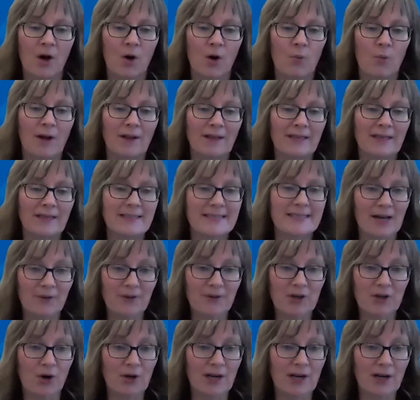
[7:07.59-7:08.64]
Well, in South
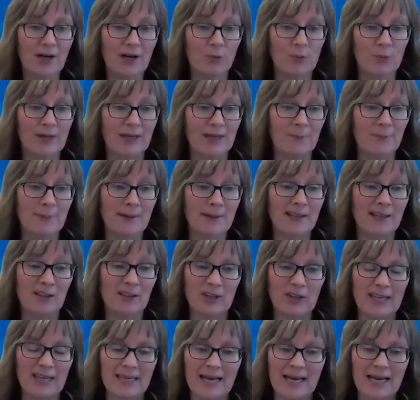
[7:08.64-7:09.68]
Dakota, we've been
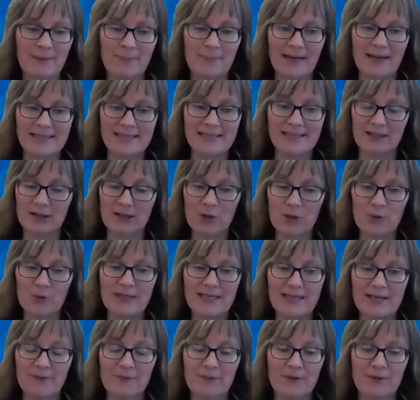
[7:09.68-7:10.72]
looking at basically 3
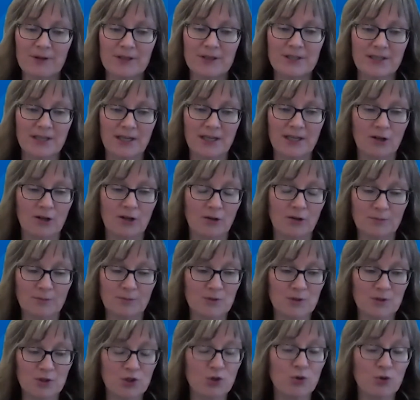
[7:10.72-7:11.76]
different,
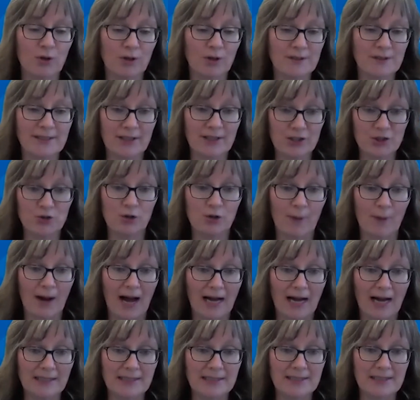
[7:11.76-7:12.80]
tools in our
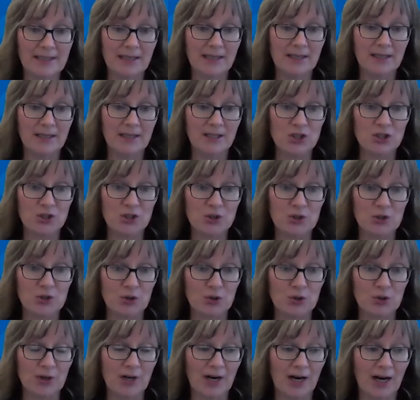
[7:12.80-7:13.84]
toolbox
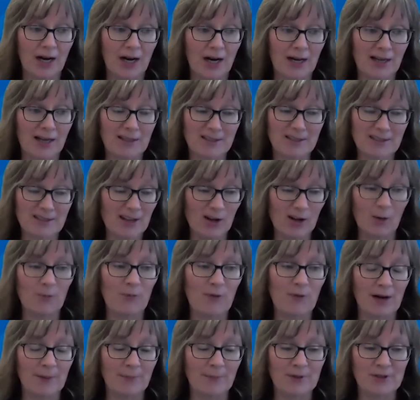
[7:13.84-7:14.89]
to help
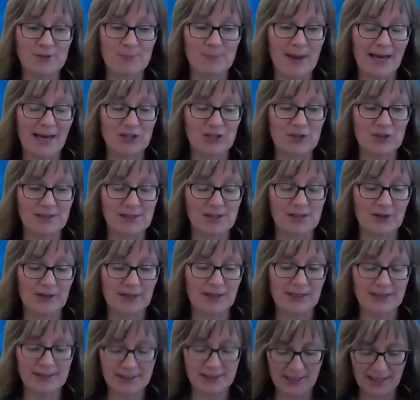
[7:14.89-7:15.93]
farmers manage these
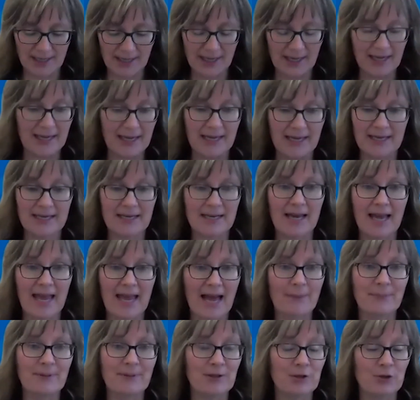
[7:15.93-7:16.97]
areas. And
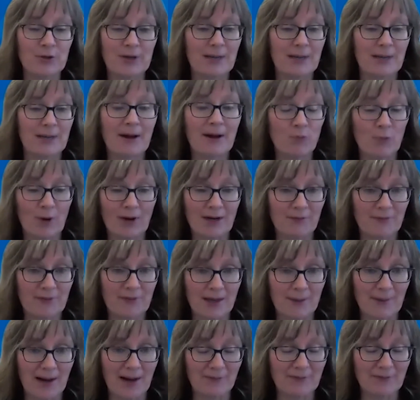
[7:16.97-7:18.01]
Abby, you hit up on one of them,
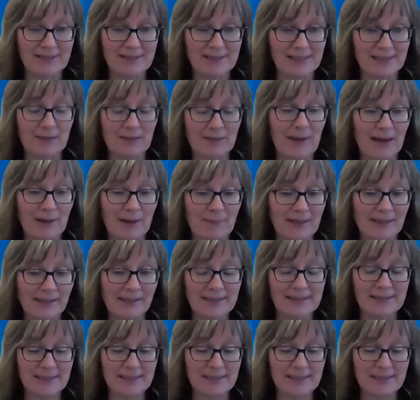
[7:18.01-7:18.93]
obviously amendments.